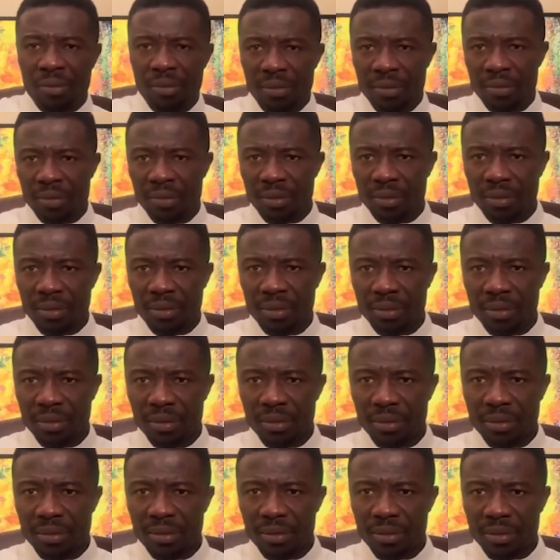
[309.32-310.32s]

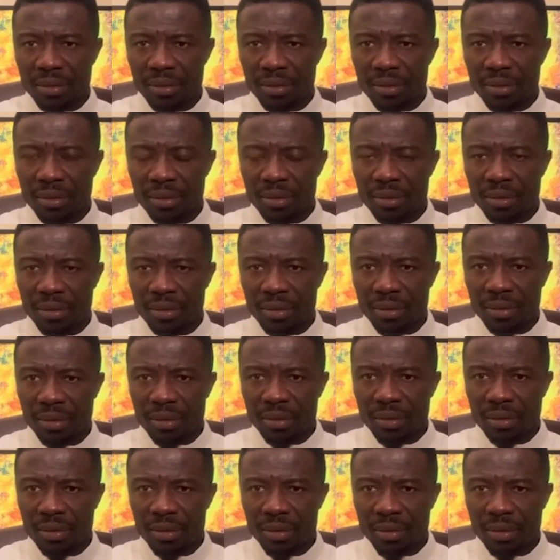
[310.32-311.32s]

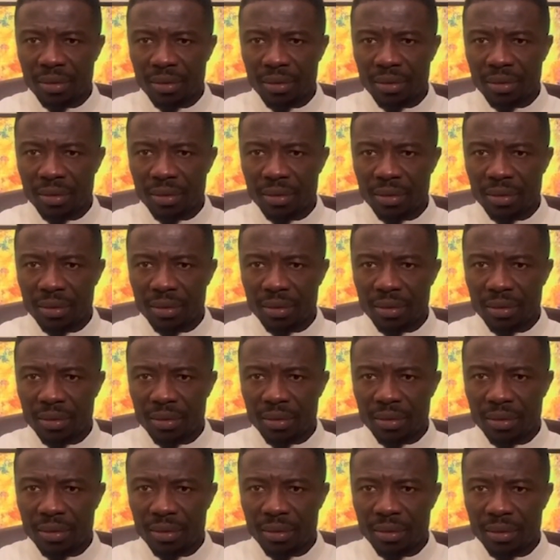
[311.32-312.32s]

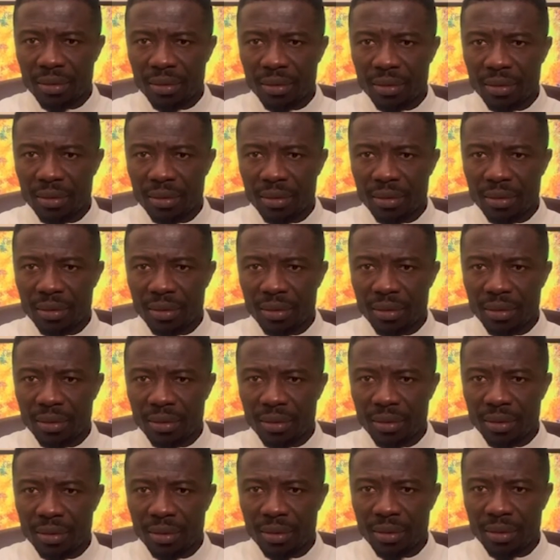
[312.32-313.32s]

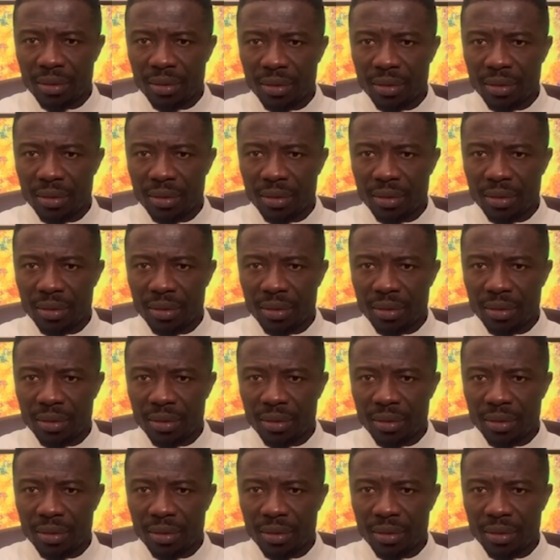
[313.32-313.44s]
No one is speaking in this clip.